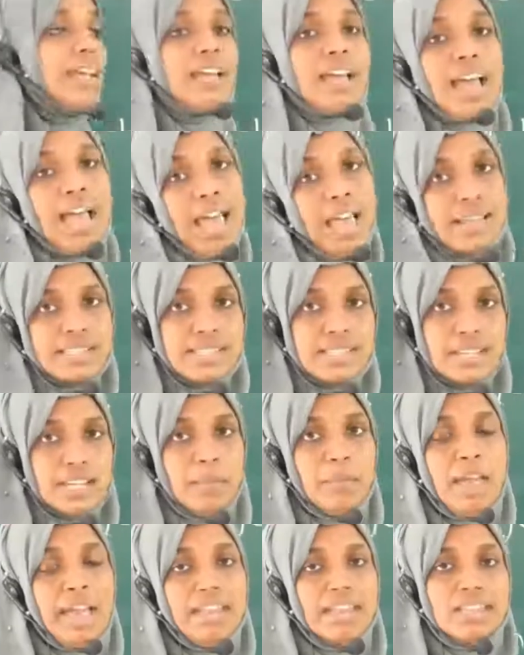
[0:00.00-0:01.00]

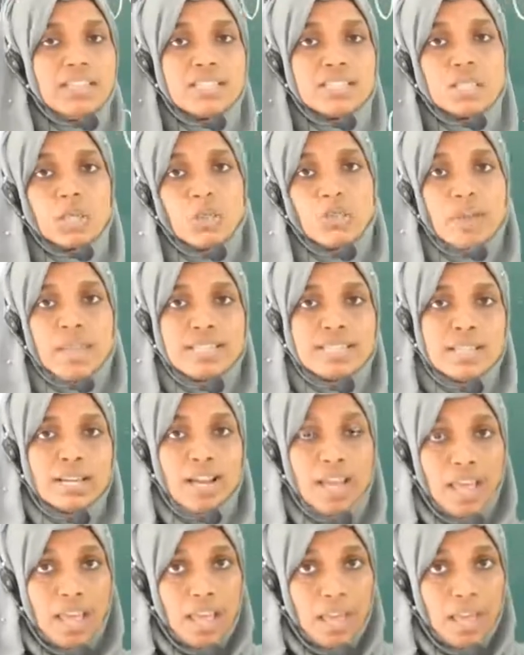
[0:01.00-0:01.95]
actinum, and it is situated